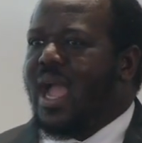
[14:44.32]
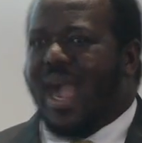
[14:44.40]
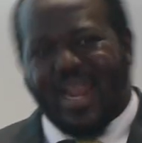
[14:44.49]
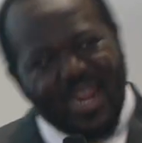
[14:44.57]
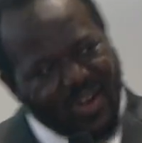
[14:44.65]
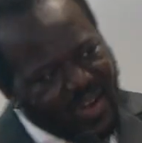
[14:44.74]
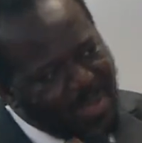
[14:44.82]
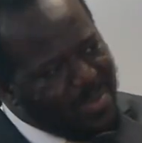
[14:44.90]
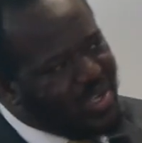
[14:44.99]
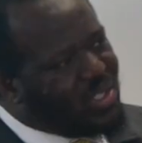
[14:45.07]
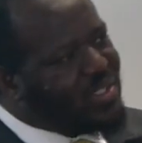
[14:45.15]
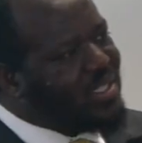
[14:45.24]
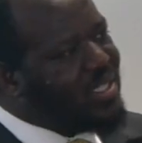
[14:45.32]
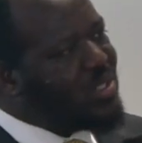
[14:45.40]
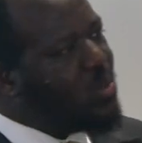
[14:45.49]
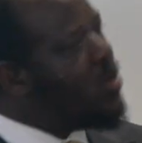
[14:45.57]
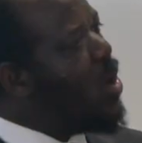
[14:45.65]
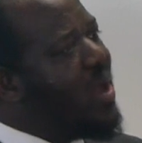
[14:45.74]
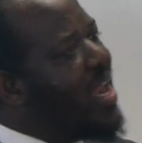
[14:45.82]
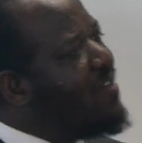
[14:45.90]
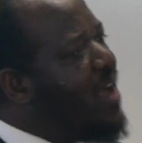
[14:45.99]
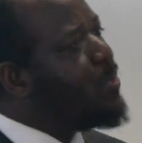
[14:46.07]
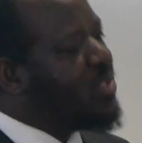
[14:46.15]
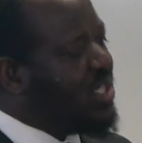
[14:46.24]
And another major thing is we all have
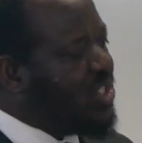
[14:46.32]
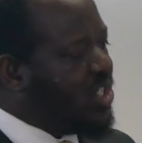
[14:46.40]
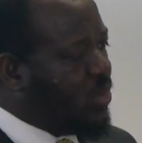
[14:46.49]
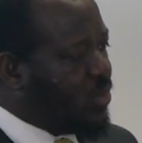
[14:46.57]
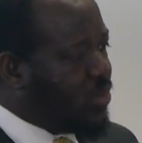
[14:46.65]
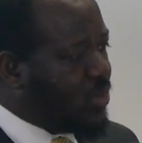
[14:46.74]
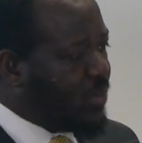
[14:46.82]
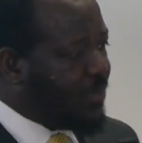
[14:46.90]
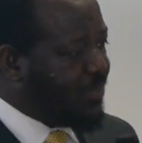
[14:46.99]
our potentials.